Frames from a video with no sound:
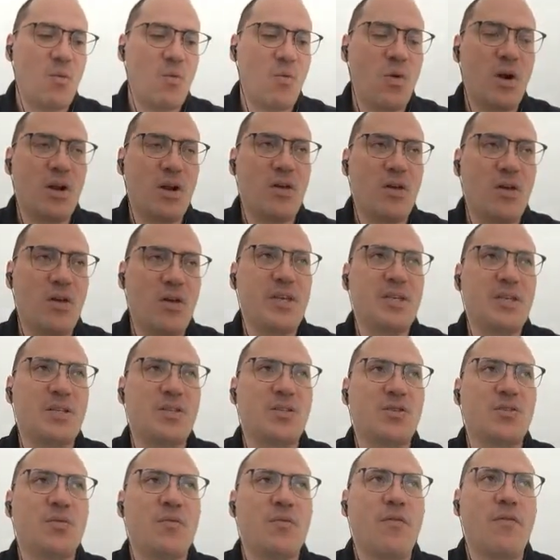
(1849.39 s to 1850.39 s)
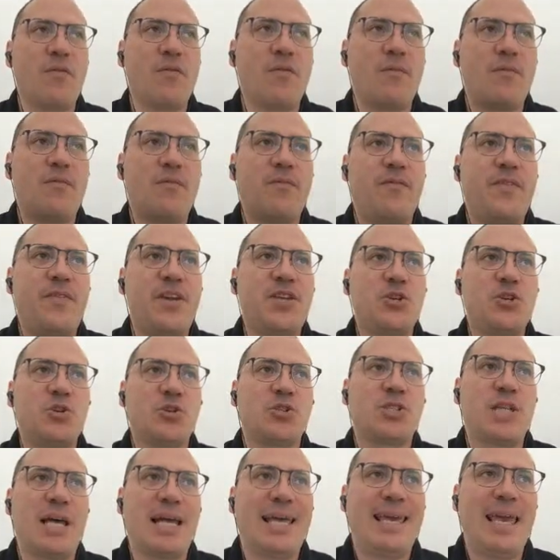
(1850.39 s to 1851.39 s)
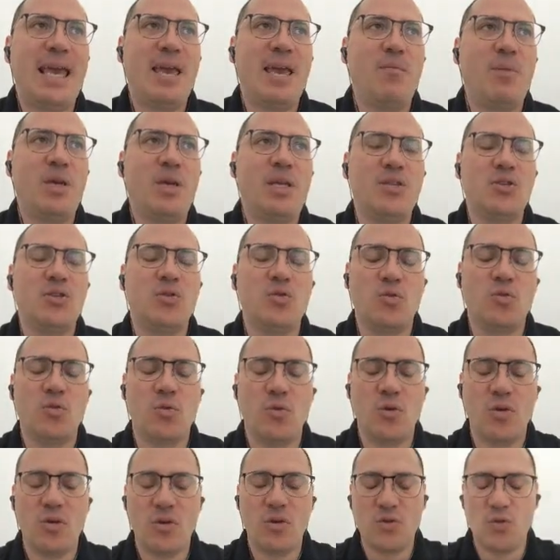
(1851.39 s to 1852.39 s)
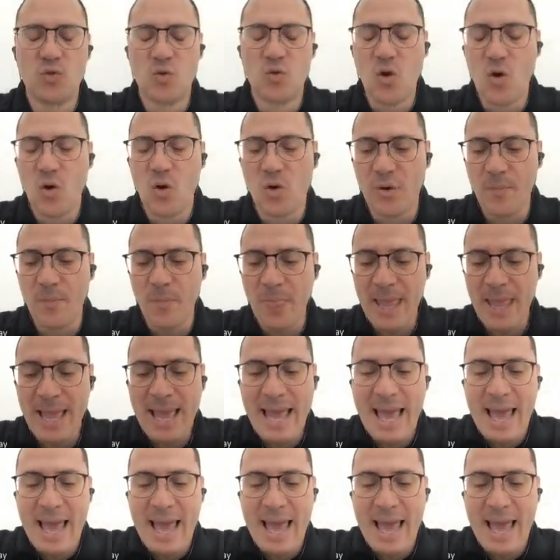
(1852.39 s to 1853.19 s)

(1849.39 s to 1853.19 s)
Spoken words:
one of these features that came into core.